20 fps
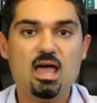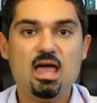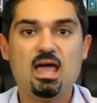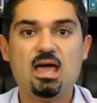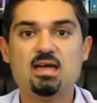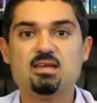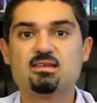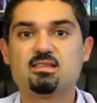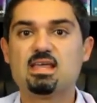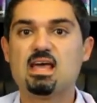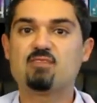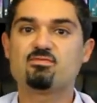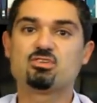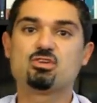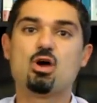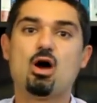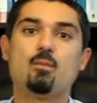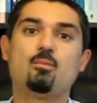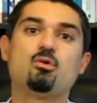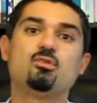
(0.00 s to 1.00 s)
and they have to
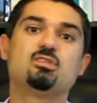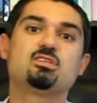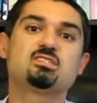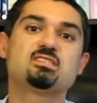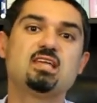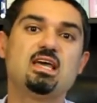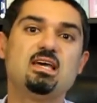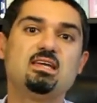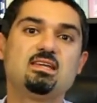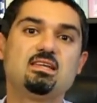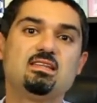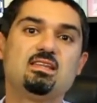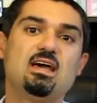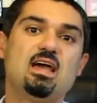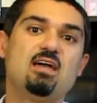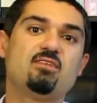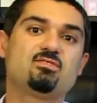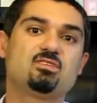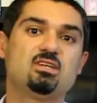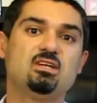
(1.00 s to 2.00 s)
go up on the stand and they
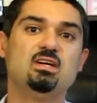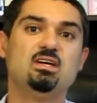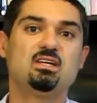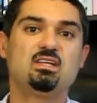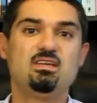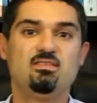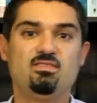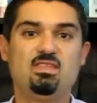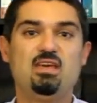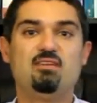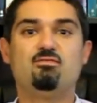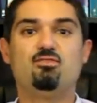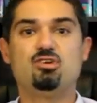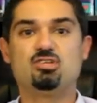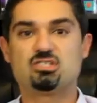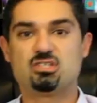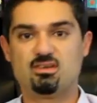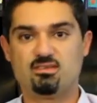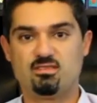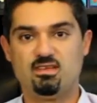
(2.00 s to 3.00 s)
have to give their
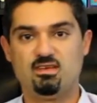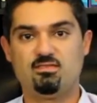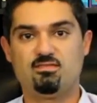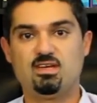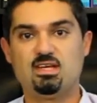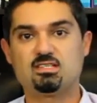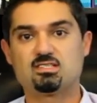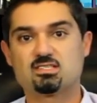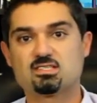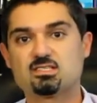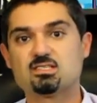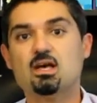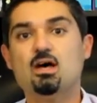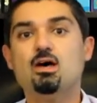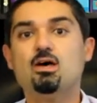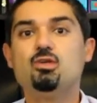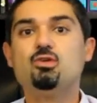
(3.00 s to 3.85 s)
version of the events.